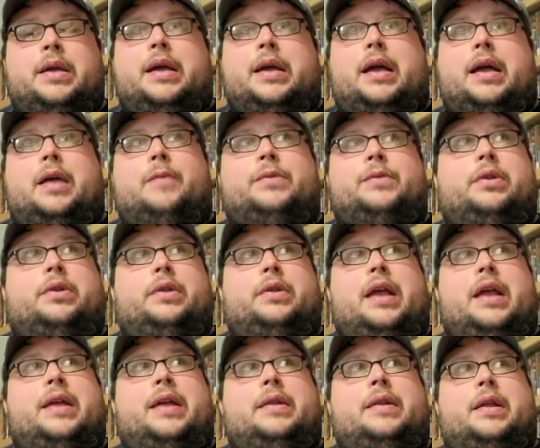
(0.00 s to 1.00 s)

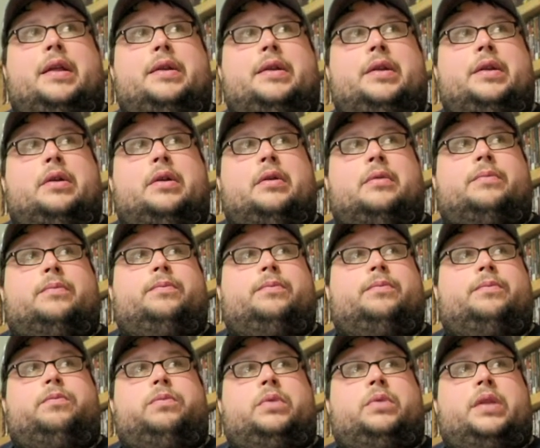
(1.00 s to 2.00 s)
And then,
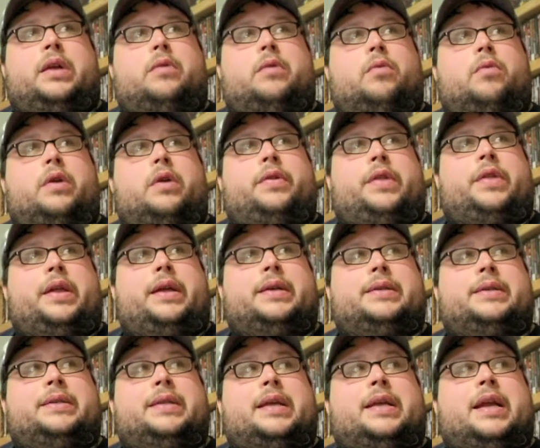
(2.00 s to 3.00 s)
there were
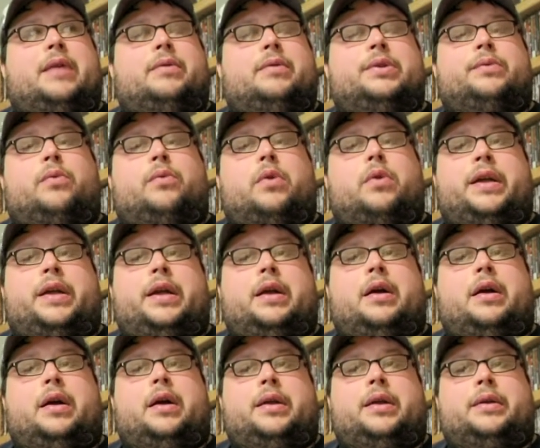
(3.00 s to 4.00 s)
things that I was working
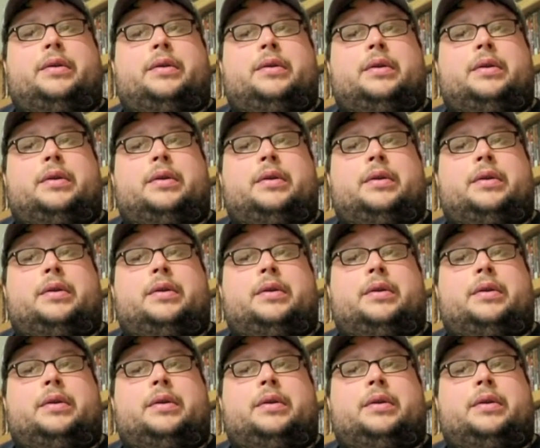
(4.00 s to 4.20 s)
on.